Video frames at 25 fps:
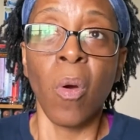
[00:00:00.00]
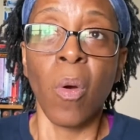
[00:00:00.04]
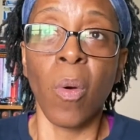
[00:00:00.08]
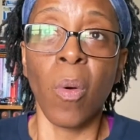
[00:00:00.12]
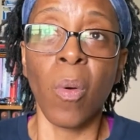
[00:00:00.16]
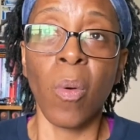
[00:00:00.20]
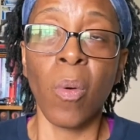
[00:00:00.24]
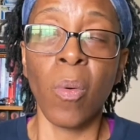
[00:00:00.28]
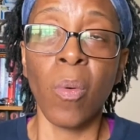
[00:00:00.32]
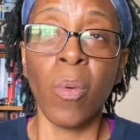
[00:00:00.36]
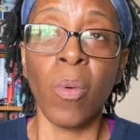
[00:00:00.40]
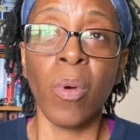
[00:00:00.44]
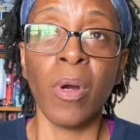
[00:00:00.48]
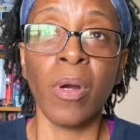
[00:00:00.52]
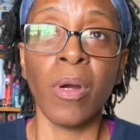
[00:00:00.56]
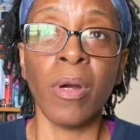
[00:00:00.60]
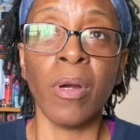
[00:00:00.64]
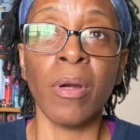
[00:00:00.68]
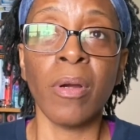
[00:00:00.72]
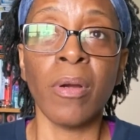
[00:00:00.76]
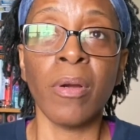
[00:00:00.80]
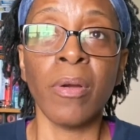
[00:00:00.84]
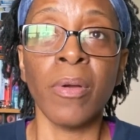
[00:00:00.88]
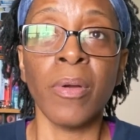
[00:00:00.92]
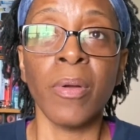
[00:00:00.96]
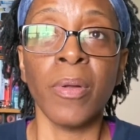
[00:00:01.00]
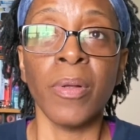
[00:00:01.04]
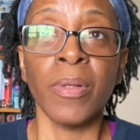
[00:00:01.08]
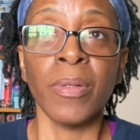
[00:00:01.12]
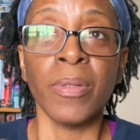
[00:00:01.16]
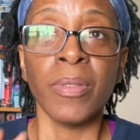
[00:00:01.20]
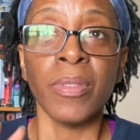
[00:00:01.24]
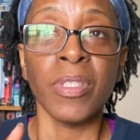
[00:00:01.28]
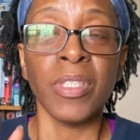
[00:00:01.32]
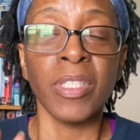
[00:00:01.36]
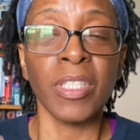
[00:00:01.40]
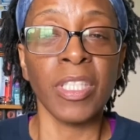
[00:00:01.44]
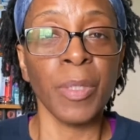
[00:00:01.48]
or
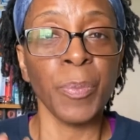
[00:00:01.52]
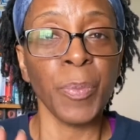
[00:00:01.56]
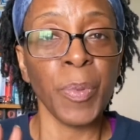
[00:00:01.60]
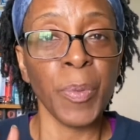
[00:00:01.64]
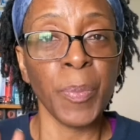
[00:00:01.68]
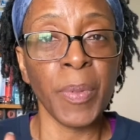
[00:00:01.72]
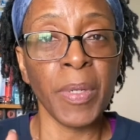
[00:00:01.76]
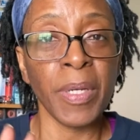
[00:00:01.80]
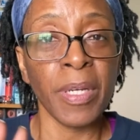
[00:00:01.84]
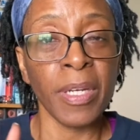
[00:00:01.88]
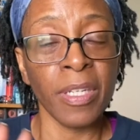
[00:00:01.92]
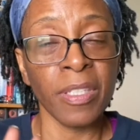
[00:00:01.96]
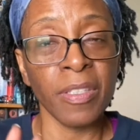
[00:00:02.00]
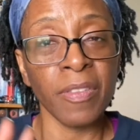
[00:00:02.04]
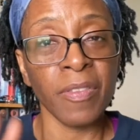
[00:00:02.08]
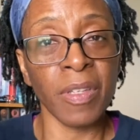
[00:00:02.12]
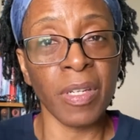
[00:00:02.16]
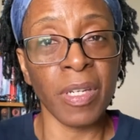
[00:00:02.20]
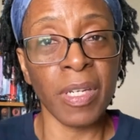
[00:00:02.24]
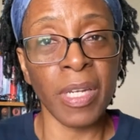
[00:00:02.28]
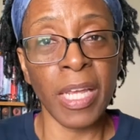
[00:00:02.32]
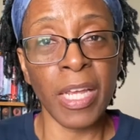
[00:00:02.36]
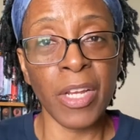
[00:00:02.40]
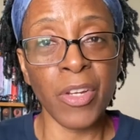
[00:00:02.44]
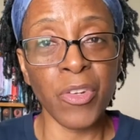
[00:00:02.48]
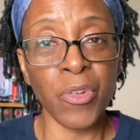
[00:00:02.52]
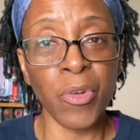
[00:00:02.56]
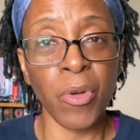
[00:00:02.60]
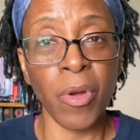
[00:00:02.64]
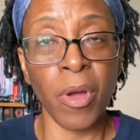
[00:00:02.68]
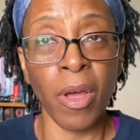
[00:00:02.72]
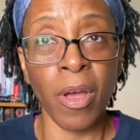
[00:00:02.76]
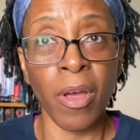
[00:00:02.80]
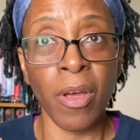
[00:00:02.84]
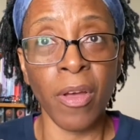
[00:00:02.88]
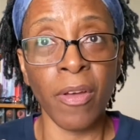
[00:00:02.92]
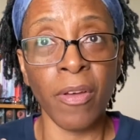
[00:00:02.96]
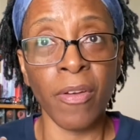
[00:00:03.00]
simply because of the nature
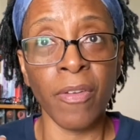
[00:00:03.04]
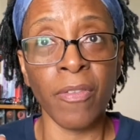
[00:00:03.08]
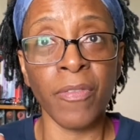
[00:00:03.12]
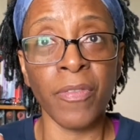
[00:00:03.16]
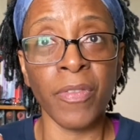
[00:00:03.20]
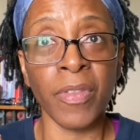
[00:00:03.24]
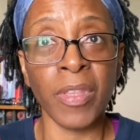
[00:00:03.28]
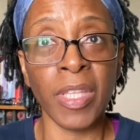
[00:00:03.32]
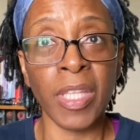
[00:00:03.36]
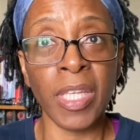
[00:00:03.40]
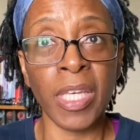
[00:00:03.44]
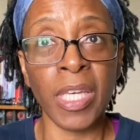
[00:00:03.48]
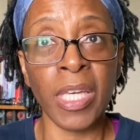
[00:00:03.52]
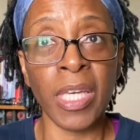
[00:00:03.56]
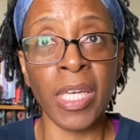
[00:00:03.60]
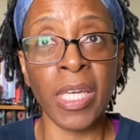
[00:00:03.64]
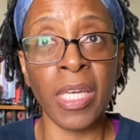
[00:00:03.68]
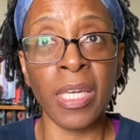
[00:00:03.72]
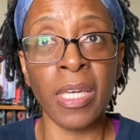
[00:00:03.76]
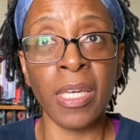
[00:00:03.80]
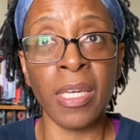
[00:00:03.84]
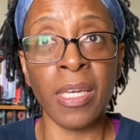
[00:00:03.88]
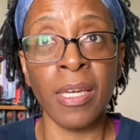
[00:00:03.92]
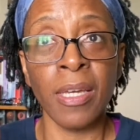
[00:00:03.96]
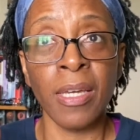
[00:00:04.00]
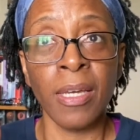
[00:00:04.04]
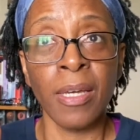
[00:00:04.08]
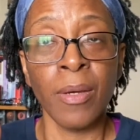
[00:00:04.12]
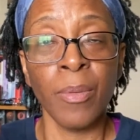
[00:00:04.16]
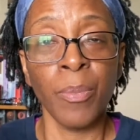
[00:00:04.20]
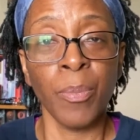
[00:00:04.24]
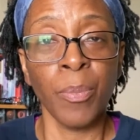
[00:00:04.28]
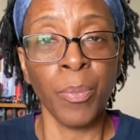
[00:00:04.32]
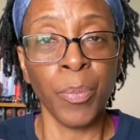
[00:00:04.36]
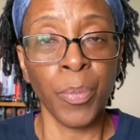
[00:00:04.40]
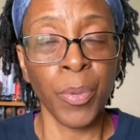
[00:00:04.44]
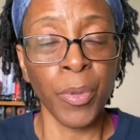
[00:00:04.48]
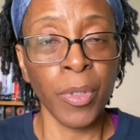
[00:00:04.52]
of the
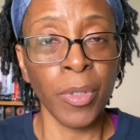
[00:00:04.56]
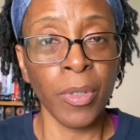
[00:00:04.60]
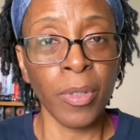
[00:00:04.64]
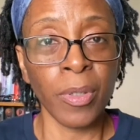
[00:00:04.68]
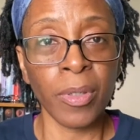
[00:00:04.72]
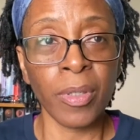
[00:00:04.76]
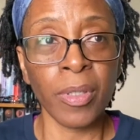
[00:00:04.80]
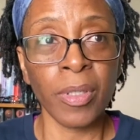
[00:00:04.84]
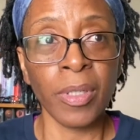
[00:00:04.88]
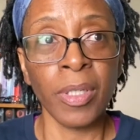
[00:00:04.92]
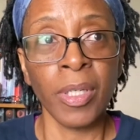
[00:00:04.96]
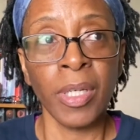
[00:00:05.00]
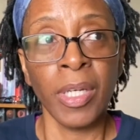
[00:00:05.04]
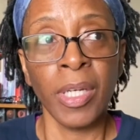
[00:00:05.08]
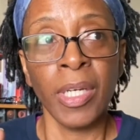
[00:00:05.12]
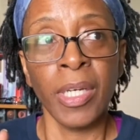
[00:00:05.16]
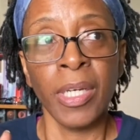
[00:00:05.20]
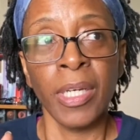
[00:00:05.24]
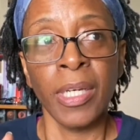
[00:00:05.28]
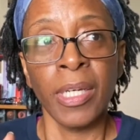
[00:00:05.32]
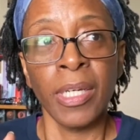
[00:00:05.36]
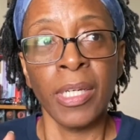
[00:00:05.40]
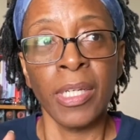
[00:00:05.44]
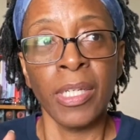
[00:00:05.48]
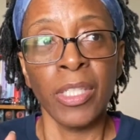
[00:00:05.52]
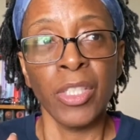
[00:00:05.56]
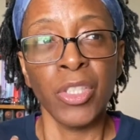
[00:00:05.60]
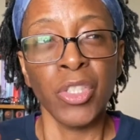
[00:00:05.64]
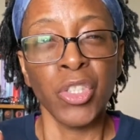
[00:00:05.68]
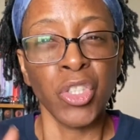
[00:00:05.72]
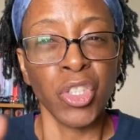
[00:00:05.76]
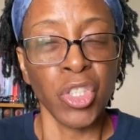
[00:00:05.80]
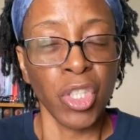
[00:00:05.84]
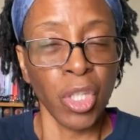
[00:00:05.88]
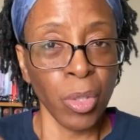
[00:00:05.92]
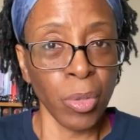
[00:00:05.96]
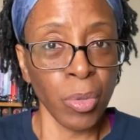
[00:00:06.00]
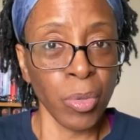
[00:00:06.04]
book
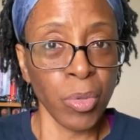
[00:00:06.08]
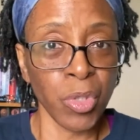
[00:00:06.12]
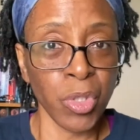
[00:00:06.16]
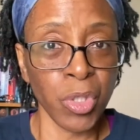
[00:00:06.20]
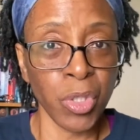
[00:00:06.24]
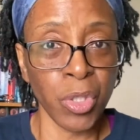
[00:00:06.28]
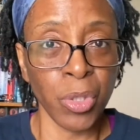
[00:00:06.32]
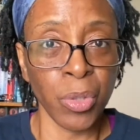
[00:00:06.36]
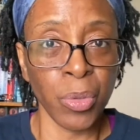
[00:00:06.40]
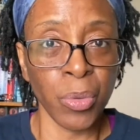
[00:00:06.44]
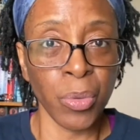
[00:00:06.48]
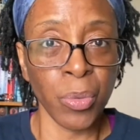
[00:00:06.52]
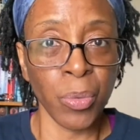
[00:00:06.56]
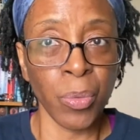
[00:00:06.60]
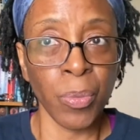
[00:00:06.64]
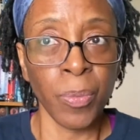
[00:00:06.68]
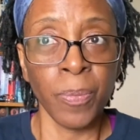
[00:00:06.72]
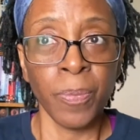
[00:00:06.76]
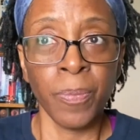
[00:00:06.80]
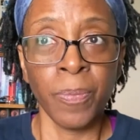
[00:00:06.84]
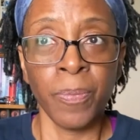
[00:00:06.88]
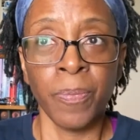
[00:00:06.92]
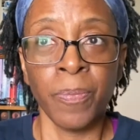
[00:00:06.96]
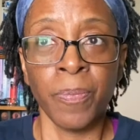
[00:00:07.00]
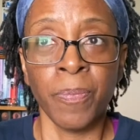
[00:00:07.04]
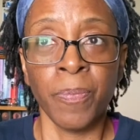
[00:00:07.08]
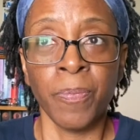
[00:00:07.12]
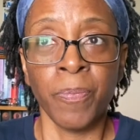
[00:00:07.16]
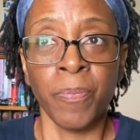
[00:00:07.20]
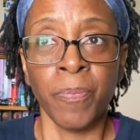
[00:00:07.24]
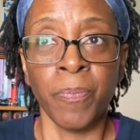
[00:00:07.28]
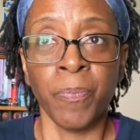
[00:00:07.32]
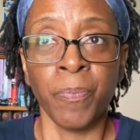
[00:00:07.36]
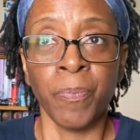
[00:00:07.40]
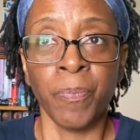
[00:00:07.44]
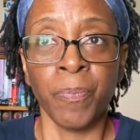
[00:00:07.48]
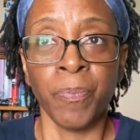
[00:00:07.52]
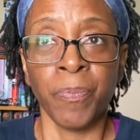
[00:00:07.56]
shows you,
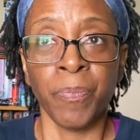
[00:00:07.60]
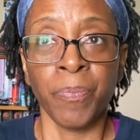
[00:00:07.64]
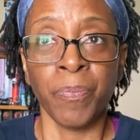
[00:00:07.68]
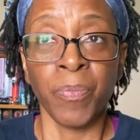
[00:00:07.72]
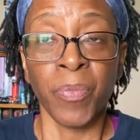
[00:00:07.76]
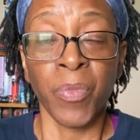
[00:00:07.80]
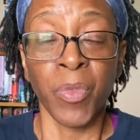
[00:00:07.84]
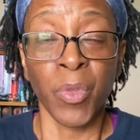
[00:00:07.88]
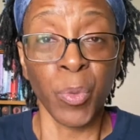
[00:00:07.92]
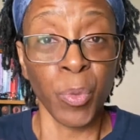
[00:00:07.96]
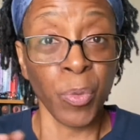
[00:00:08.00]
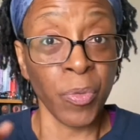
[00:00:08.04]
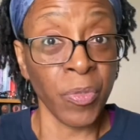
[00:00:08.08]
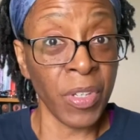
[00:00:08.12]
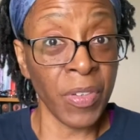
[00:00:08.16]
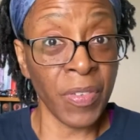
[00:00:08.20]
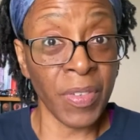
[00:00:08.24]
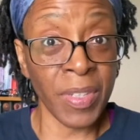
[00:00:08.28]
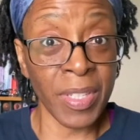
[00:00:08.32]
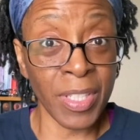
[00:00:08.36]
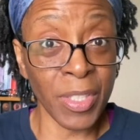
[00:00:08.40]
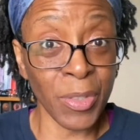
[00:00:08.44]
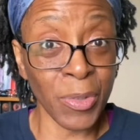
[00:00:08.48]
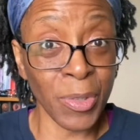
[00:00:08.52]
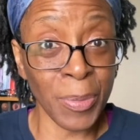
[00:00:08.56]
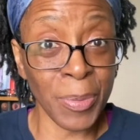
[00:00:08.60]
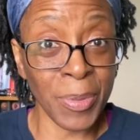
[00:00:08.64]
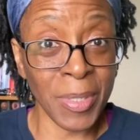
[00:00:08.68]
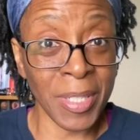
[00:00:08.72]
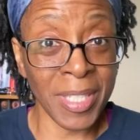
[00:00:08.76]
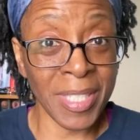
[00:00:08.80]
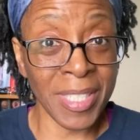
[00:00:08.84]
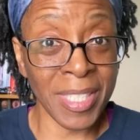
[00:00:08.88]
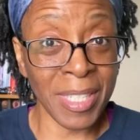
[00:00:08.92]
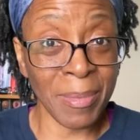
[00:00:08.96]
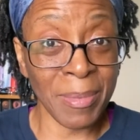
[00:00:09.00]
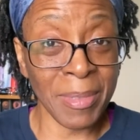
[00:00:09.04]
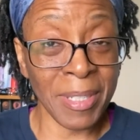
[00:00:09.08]
through vivid description
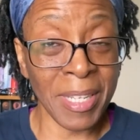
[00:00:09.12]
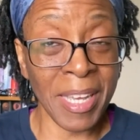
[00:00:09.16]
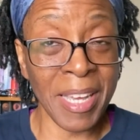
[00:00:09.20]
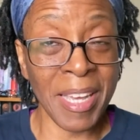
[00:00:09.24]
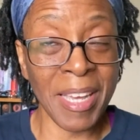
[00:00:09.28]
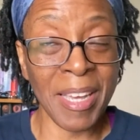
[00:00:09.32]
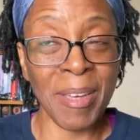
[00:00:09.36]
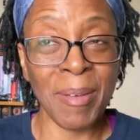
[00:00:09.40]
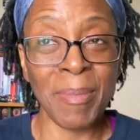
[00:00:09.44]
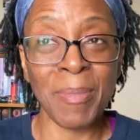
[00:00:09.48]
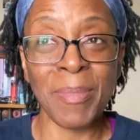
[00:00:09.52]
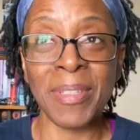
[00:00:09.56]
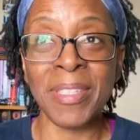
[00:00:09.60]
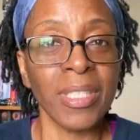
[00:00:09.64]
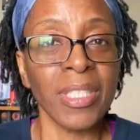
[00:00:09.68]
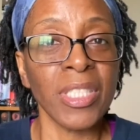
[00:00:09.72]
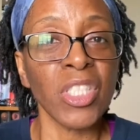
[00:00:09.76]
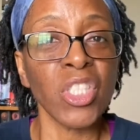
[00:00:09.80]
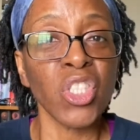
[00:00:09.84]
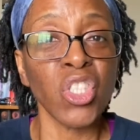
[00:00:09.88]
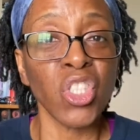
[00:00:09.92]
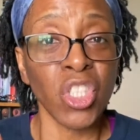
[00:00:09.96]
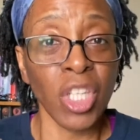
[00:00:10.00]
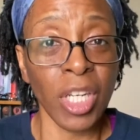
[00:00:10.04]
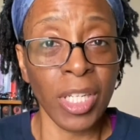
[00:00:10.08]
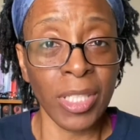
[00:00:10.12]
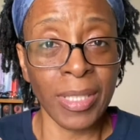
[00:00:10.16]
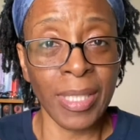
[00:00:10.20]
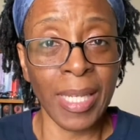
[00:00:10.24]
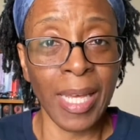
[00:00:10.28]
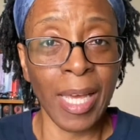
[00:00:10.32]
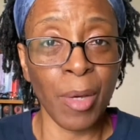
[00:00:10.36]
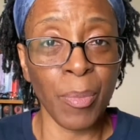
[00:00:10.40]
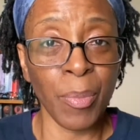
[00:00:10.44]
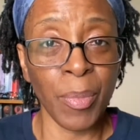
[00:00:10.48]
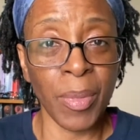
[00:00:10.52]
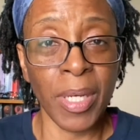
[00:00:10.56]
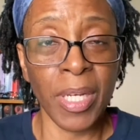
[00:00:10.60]
sometimes, just
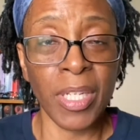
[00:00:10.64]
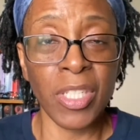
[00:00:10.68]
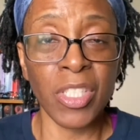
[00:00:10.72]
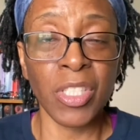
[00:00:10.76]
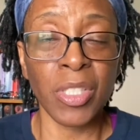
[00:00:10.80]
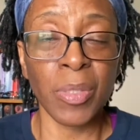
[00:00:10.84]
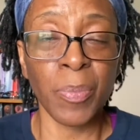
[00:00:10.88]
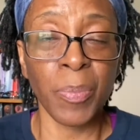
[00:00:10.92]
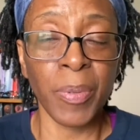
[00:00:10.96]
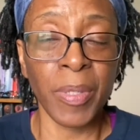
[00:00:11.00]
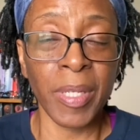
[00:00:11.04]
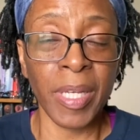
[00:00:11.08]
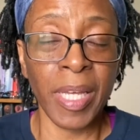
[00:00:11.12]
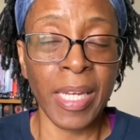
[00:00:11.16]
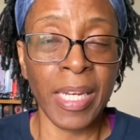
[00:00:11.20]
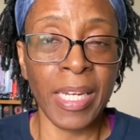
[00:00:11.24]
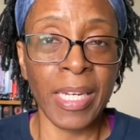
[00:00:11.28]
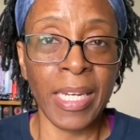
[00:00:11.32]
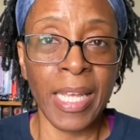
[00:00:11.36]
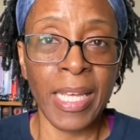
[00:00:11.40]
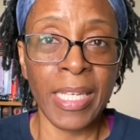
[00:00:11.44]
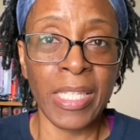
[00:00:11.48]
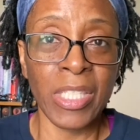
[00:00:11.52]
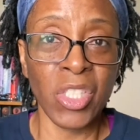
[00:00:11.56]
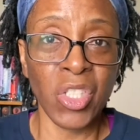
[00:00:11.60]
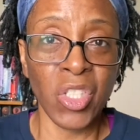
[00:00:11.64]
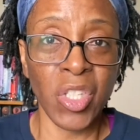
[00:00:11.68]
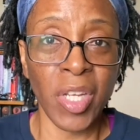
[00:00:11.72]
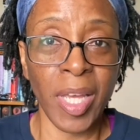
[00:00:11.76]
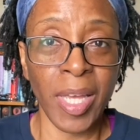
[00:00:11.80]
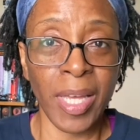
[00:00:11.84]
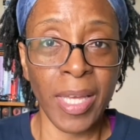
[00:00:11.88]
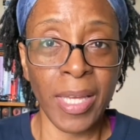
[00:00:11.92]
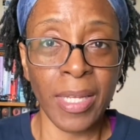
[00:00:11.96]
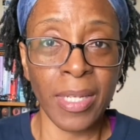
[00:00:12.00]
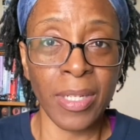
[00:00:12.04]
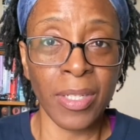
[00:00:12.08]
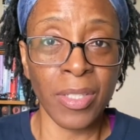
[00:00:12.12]
how much the planet has
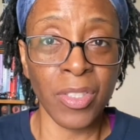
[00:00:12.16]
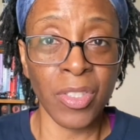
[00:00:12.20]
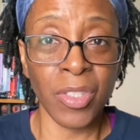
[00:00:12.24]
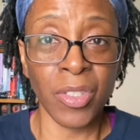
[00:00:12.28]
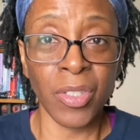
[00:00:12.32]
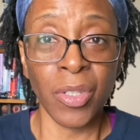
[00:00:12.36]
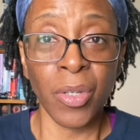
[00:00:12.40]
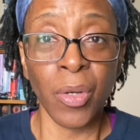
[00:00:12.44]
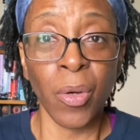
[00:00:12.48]
changed